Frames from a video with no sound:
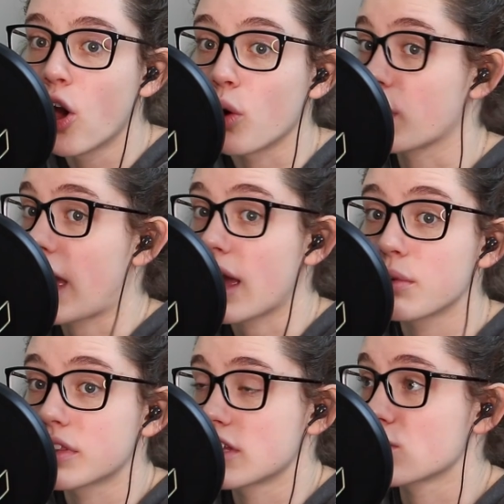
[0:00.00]
okay
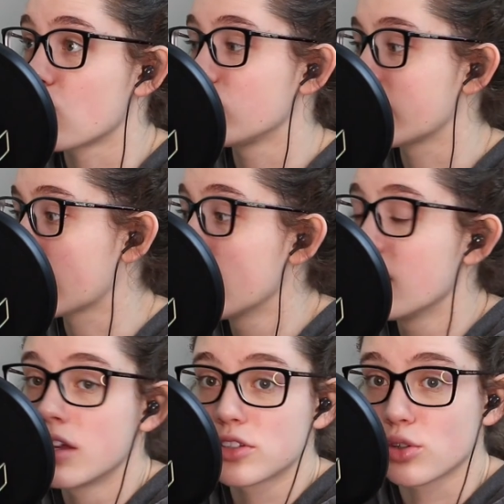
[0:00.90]
with this whole like
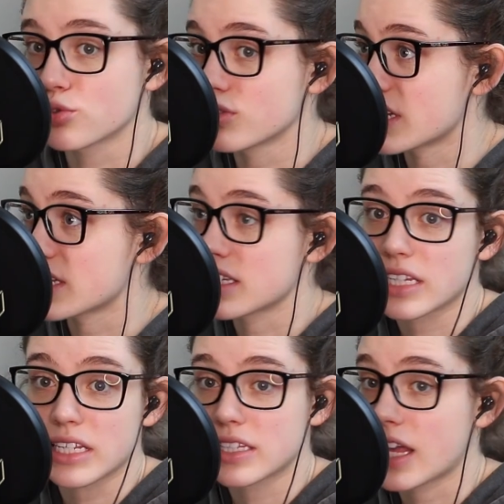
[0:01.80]
social
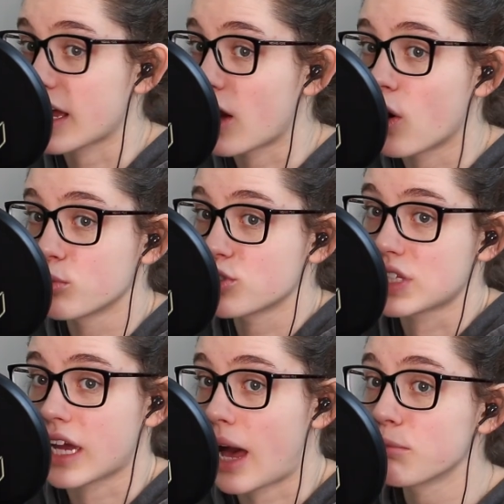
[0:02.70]
distancing, staying at home. She's
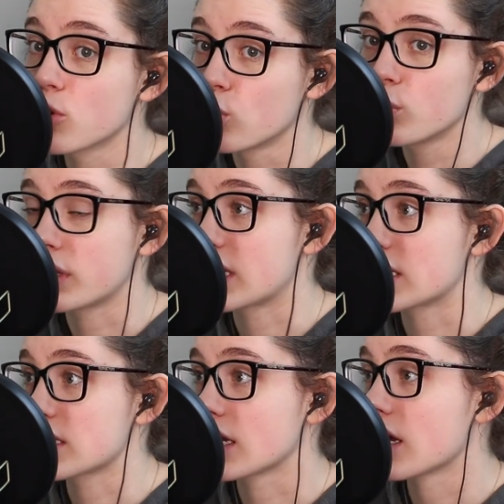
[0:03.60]
like, I'm cool with
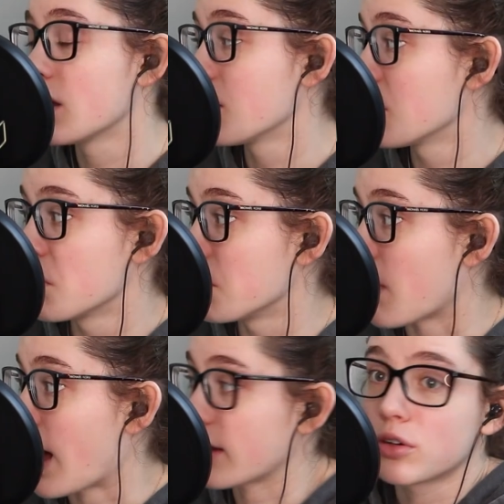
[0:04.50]
this, like
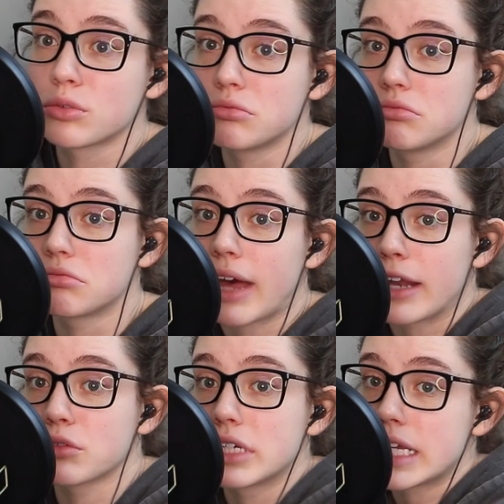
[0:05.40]
I don't I
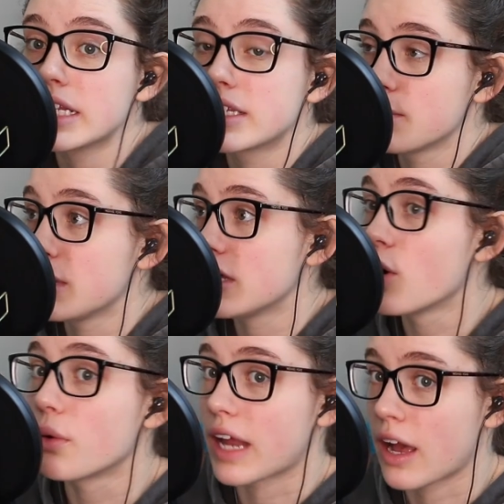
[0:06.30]
don't need to be
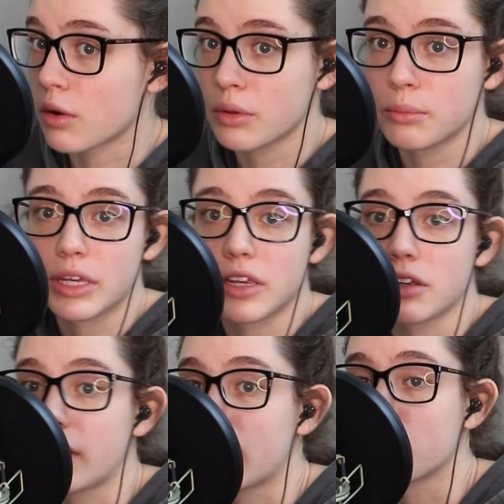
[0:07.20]
going out and being
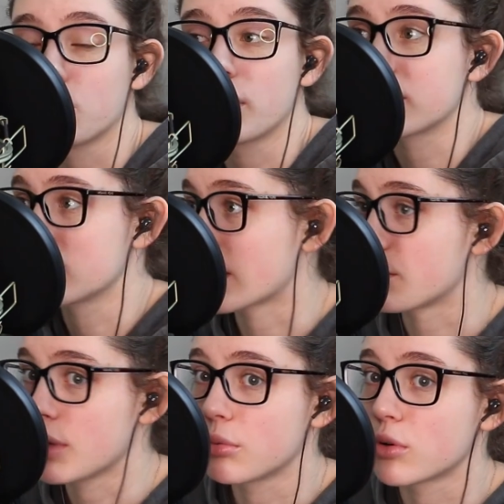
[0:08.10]
like with a ton of
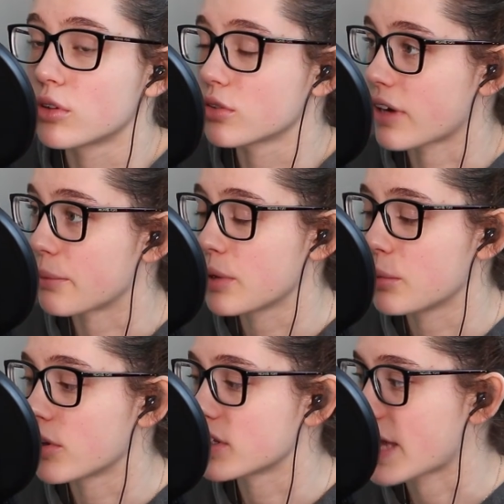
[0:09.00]
people and around
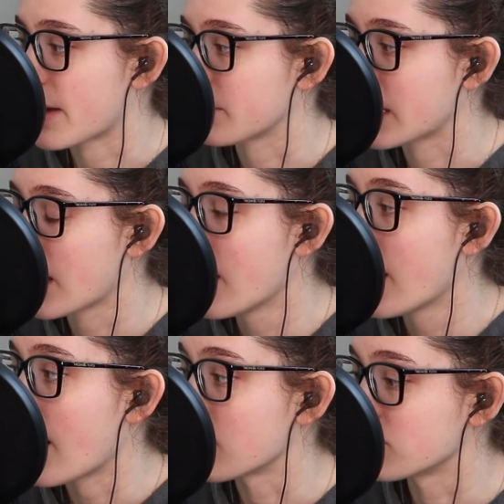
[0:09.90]
people all the time. Like, I'm